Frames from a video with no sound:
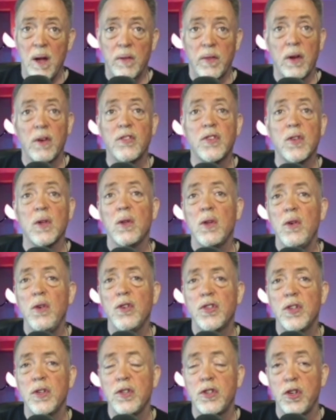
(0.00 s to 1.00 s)
Their
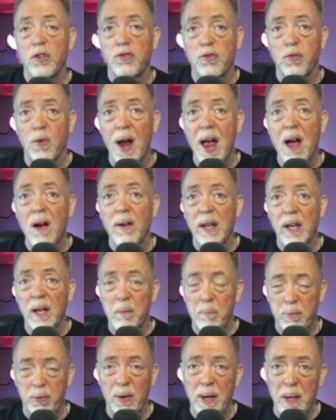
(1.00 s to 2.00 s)
solution to drowning
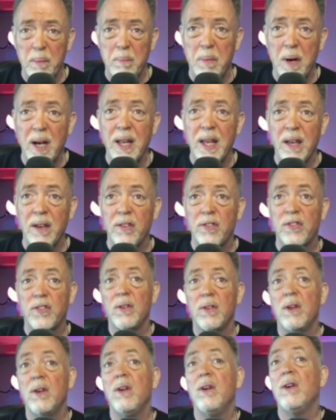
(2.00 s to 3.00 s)
in printed money is
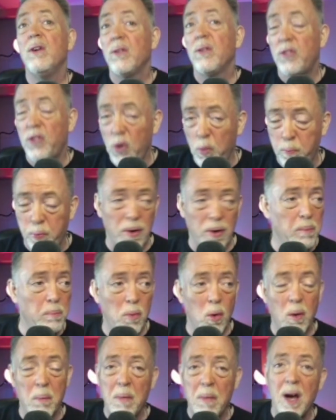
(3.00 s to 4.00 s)
to print
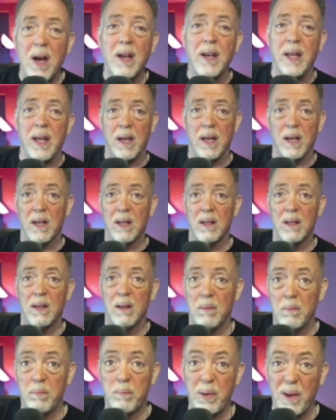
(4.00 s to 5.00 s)
more money.
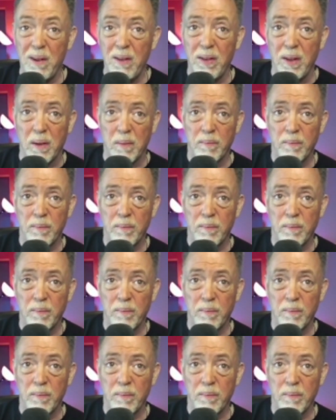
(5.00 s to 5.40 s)
Brilliant.